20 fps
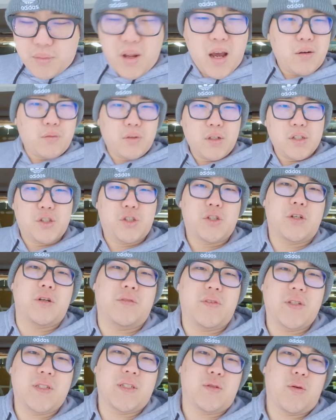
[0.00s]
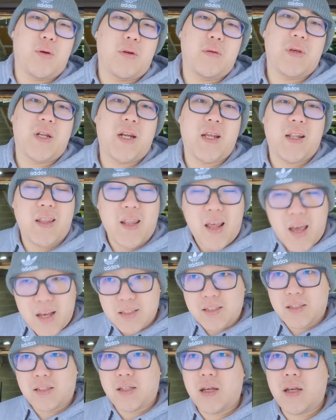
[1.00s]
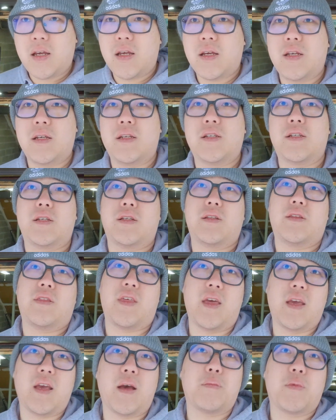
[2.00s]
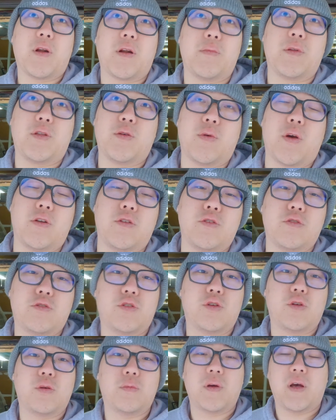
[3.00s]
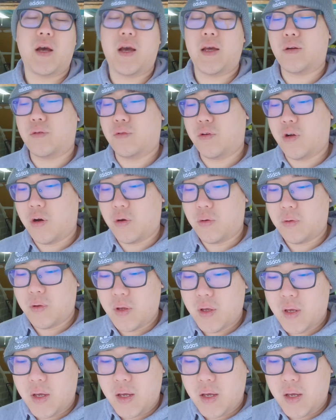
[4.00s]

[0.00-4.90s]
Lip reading: not really sure if this is going to be the next thing I'm going to be doing on YouTube. I don't know.